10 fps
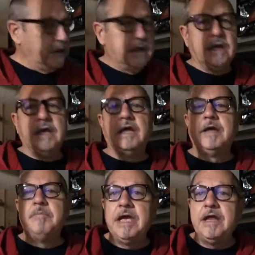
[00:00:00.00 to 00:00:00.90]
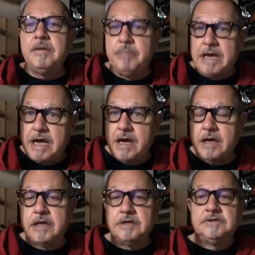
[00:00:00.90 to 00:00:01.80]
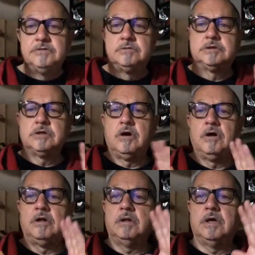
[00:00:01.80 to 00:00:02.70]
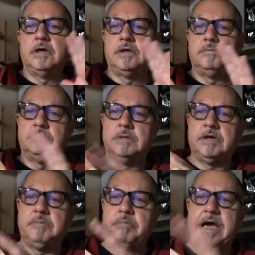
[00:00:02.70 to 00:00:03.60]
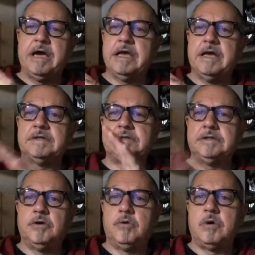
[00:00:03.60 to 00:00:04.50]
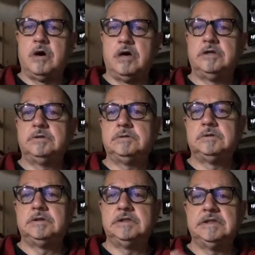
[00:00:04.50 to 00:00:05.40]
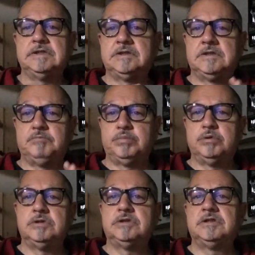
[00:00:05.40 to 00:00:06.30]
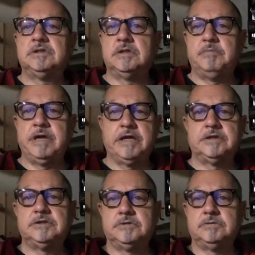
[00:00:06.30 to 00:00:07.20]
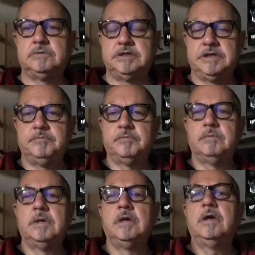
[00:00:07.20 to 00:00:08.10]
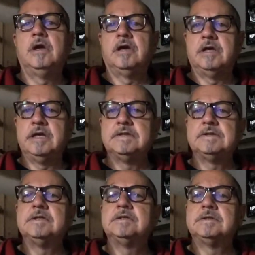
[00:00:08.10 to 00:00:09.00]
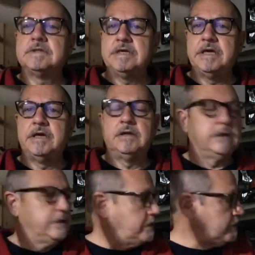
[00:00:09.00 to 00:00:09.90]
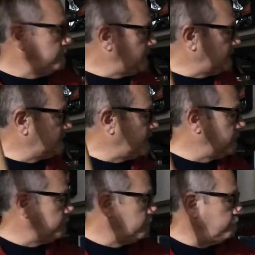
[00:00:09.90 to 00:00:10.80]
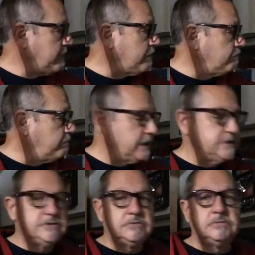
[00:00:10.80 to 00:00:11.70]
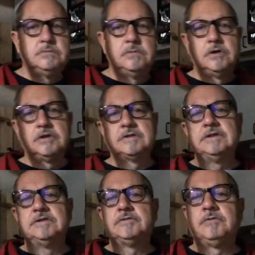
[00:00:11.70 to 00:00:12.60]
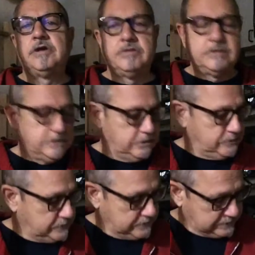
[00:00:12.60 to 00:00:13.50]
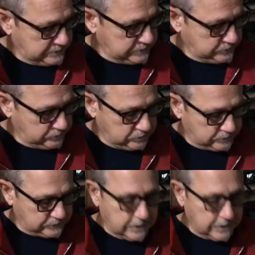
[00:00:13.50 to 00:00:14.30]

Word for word: And I made a back, as you'll recall, um, a back has to go on to this to push the banjo rim against the skin. Um, that's how the mountain banjo works, and so rather than using tension hooks.